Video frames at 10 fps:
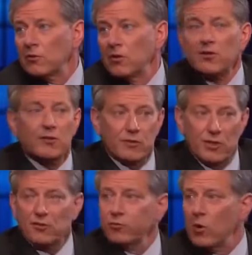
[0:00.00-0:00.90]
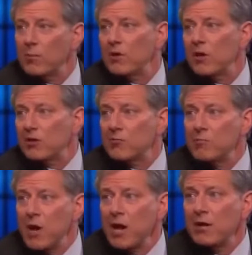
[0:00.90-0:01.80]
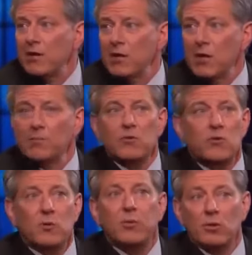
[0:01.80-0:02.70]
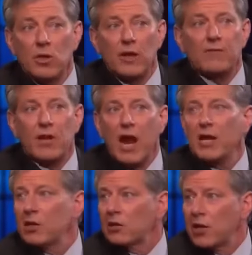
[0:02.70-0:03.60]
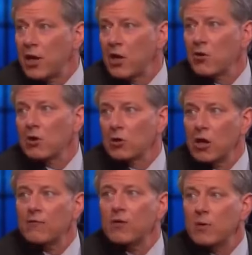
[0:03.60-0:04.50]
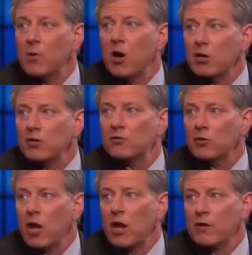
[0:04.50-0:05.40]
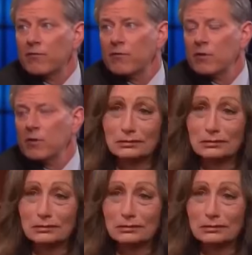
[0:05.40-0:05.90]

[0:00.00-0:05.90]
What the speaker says: This woman has made him to believe that I didn't care or love him all his life.